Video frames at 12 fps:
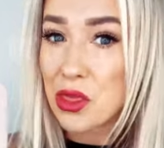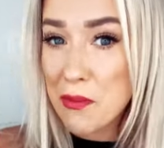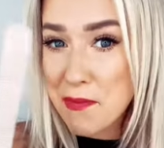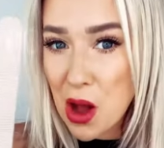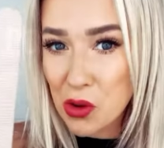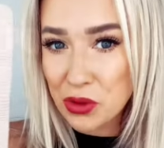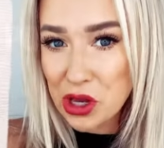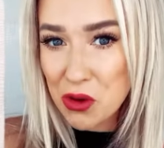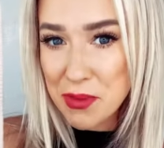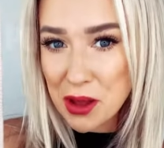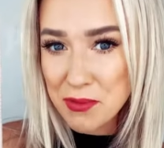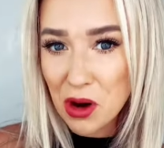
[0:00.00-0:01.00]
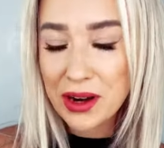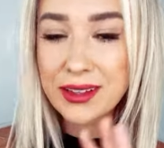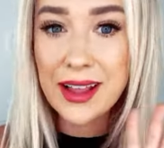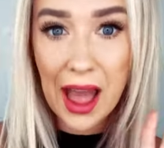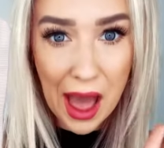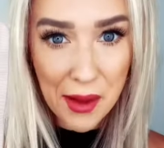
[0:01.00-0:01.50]
the Ponyo bun bar
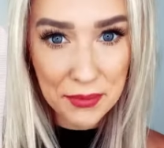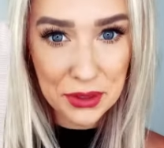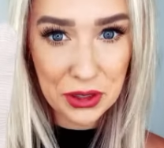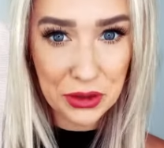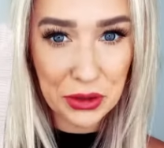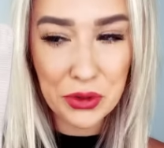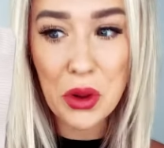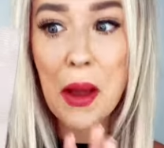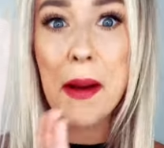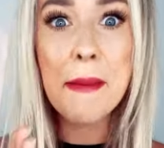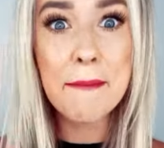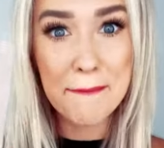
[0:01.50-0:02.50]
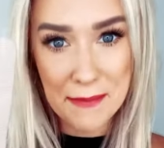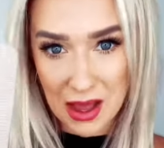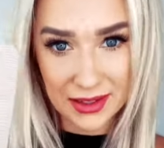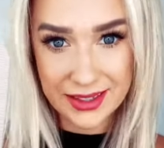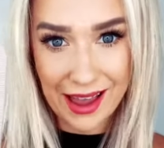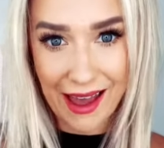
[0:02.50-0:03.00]
is an absolute
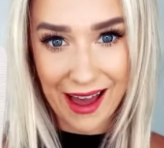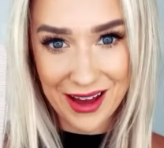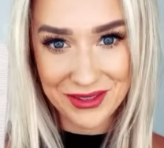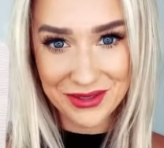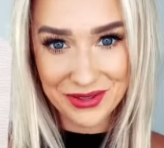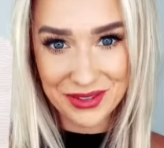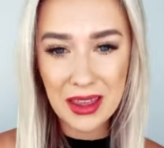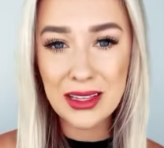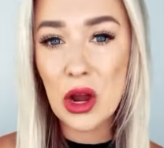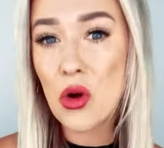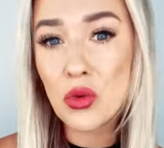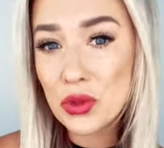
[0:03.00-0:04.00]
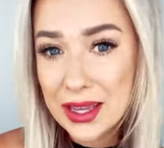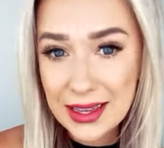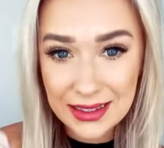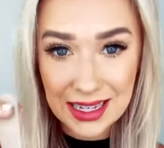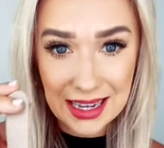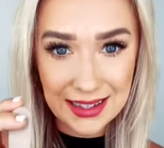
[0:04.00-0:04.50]
must have. Not only
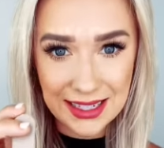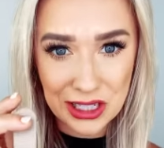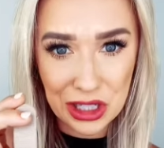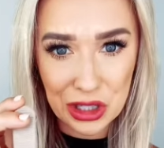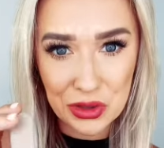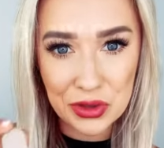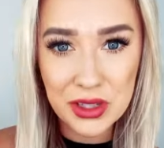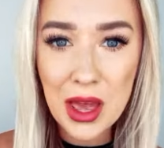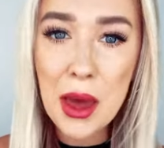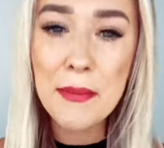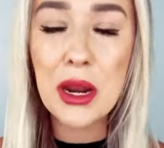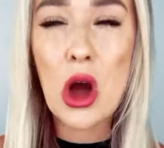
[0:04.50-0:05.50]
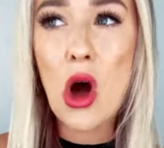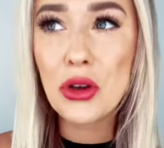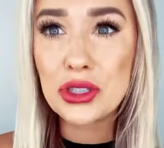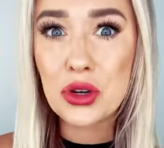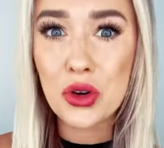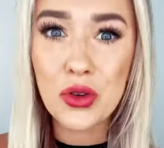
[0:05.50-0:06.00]
is it easy to use, but it
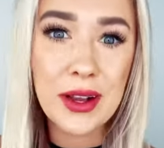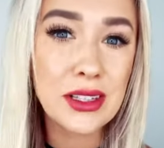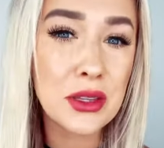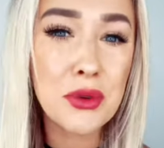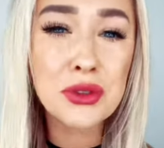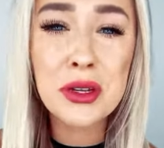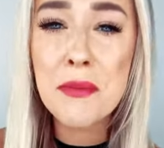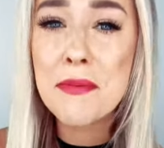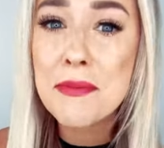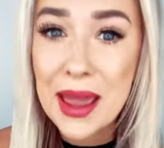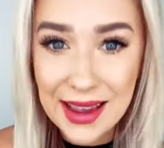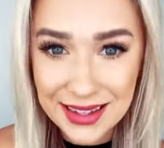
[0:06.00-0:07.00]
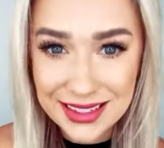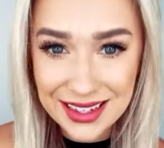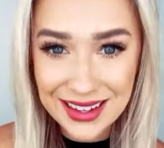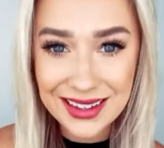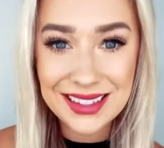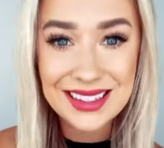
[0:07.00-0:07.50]
also creates the most
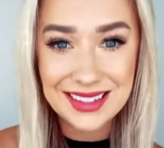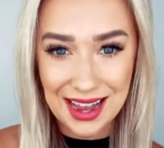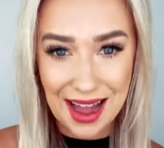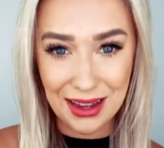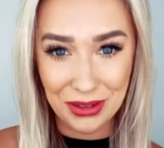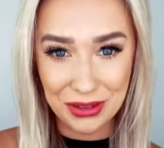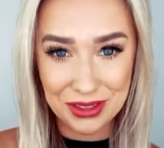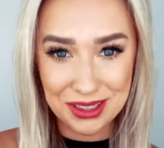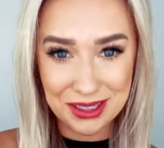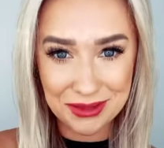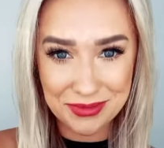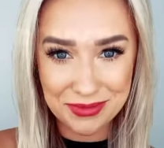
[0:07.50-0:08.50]
amazing styles.